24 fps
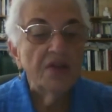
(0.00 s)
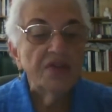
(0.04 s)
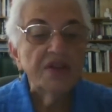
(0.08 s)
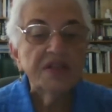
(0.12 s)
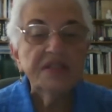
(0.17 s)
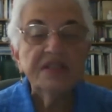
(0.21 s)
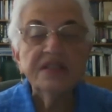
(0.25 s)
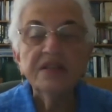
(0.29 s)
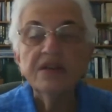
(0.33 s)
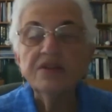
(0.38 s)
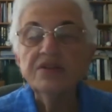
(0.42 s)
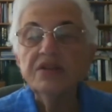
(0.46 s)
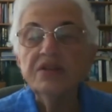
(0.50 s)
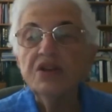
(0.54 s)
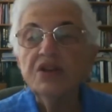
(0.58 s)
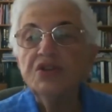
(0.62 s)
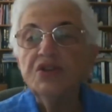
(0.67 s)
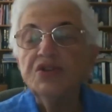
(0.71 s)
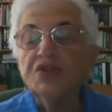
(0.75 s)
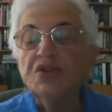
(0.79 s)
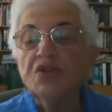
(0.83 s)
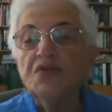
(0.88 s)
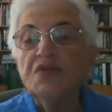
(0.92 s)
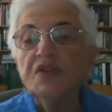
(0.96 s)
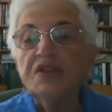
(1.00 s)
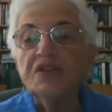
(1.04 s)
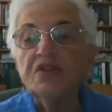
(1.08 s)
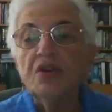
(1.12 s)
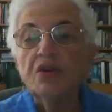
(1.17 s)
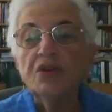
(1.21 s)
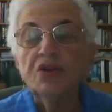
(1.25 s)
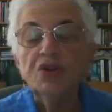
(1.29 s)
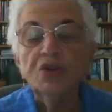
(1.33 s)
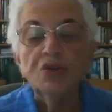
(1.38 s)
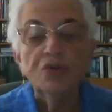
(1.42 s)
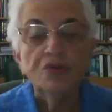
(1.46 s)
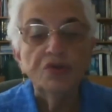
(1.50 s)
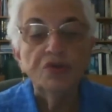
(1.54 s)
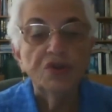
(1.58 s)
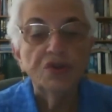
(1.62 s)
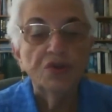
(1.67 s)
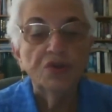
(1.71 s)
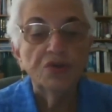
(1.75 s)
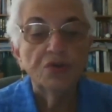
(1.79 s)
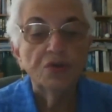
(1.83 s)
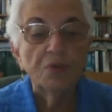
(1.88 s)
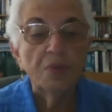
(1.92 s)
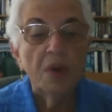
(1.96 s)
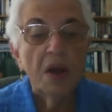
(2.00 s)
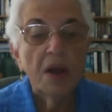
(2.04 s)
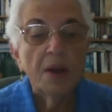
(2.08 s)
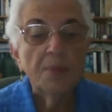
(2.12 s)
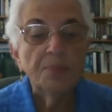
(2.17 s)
the Sunday service on YouTube,